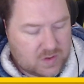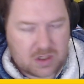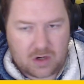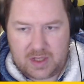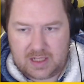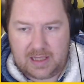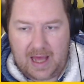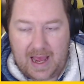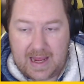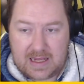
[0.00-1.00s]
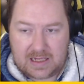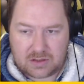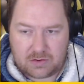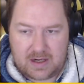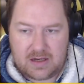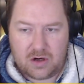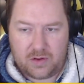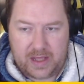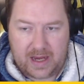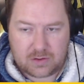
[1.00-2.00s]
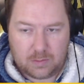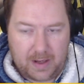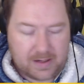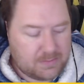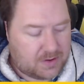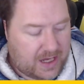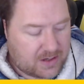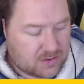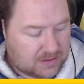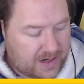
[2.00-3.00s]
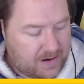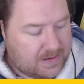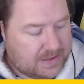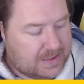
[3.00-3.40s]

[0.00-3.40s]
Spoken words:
So the A is green, not the actual button, but the actual letter.